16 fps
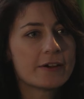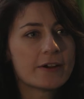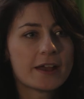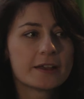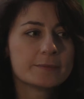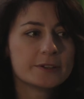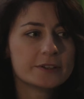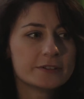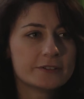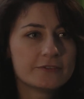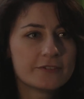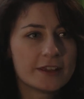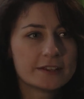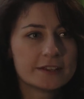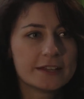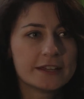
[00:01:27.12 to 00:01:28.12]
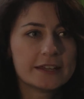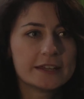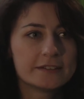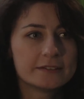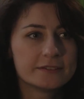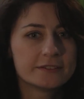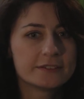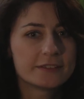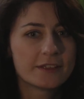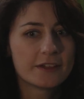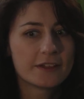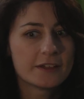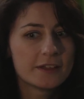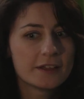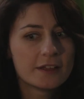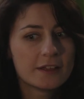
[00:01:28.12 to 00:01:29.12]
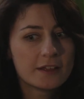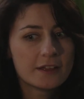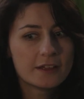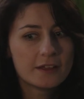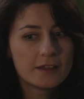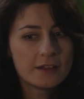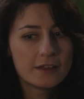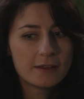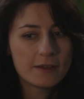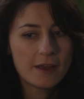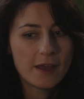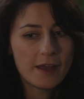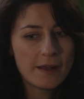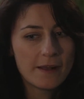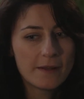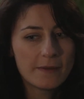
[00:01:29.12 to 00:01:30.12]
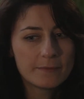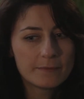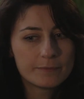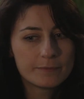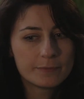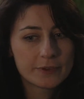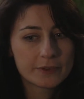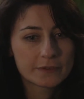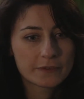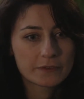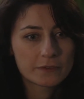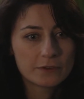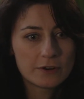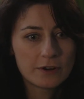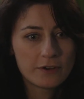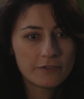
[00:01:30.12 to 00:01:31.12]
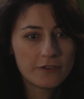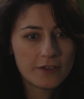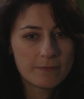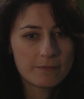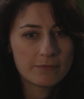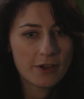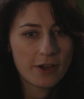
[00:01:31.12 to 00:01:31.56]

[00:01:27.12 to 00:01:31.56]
or I had been too friendly, and that because I saw a lot of him,